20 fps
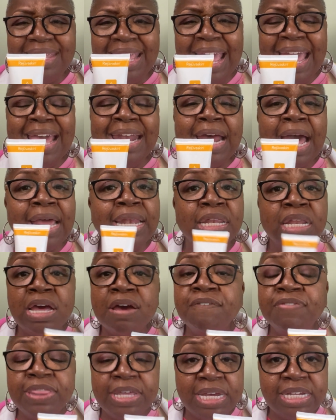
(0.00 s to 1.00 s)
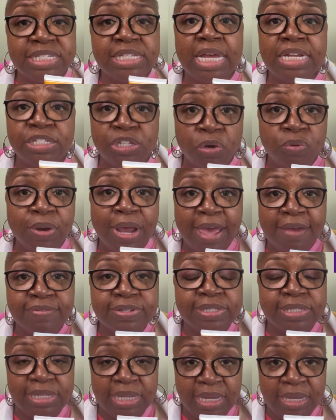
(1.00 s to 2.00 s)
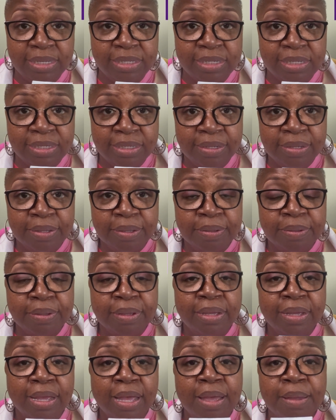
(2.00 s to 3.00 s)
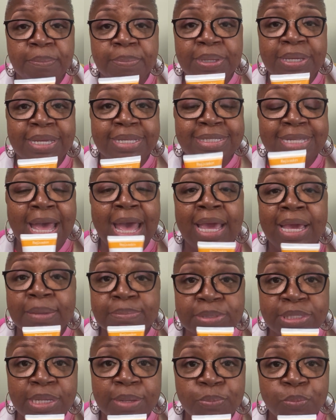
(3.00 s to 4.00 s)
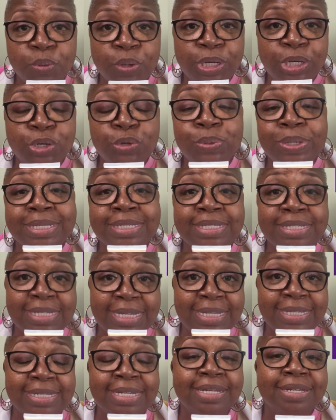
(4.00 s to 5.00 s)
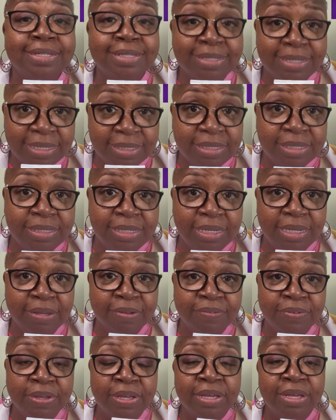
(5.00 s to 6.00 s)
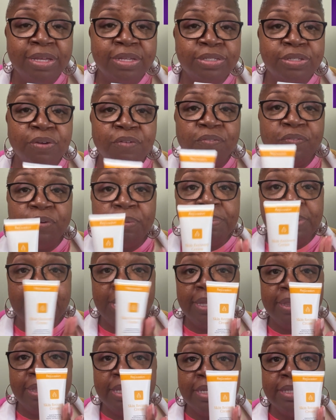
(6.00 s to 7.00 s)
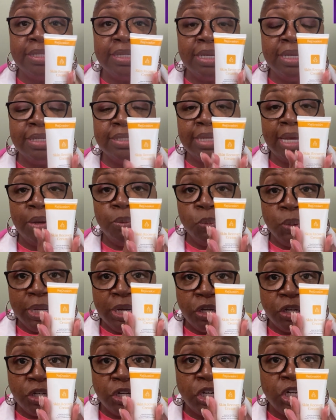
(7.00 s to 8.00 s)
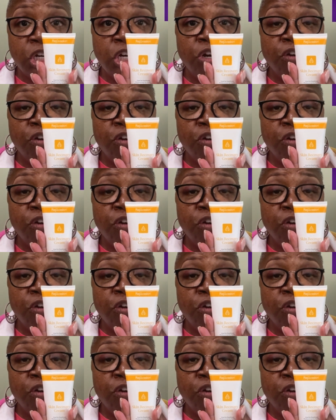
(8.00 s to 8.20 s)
And I love things that don't have a scent because I am someone who is scent sensitive. So for me, this is a winner